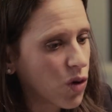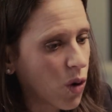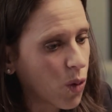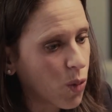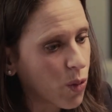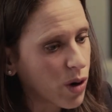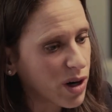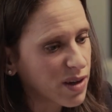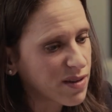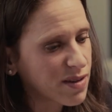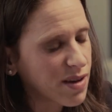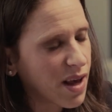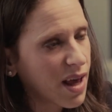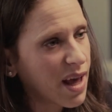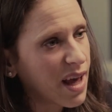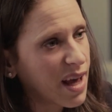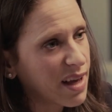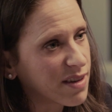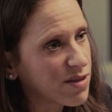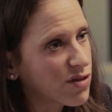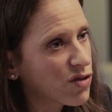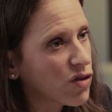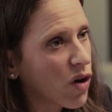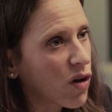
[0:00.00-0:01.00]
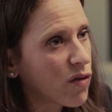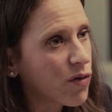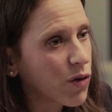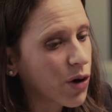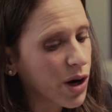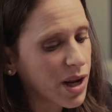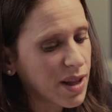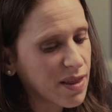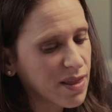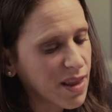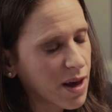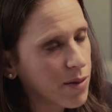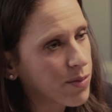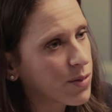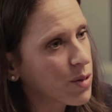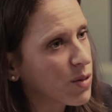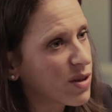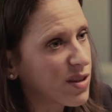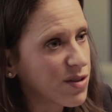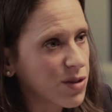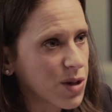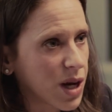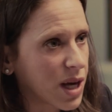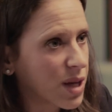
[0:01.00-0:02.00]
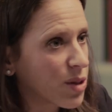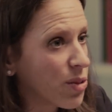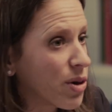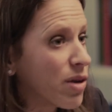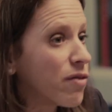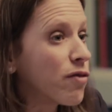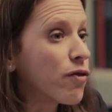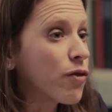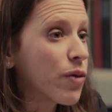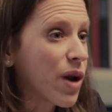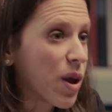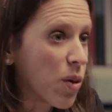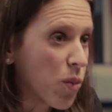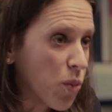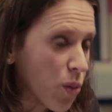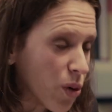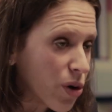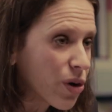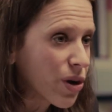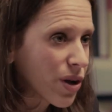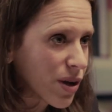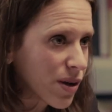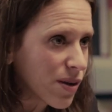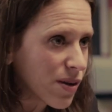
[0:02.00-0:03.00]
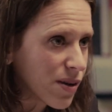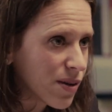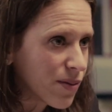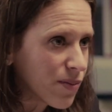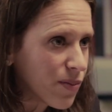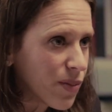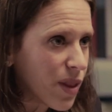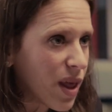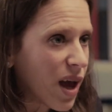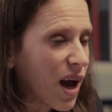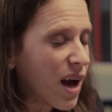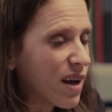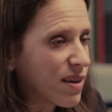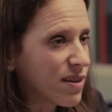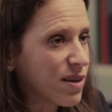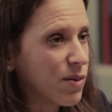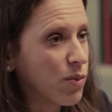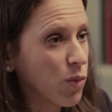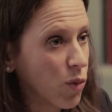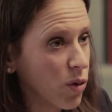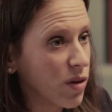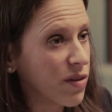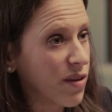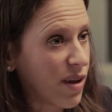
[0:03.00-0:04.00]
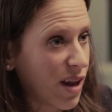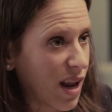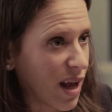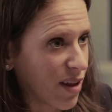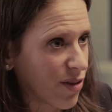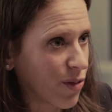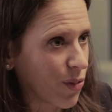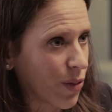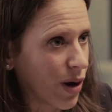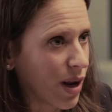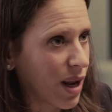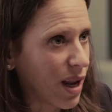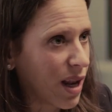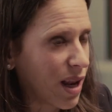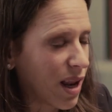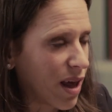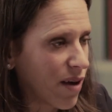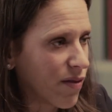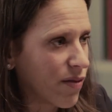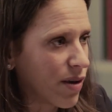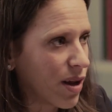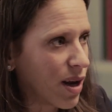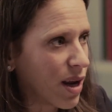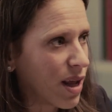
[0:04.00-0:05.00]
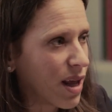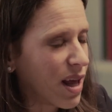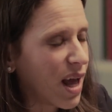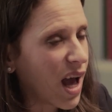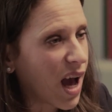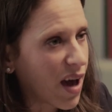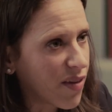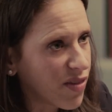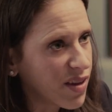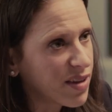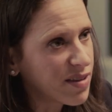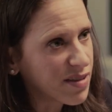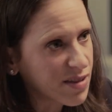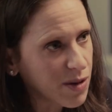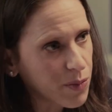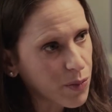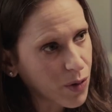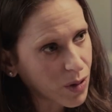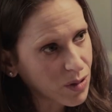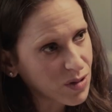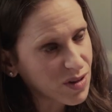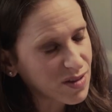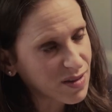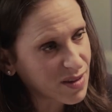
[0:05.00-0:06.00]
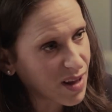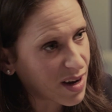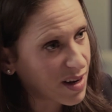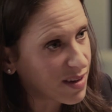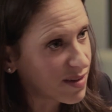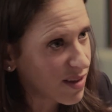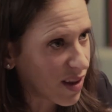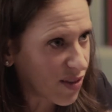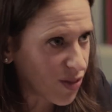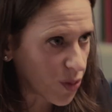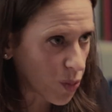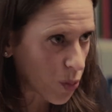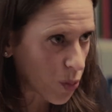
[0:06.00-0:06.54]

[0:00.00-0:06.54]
towards a sovereign debt restructuring framework at a multilateral level. And this is a process that is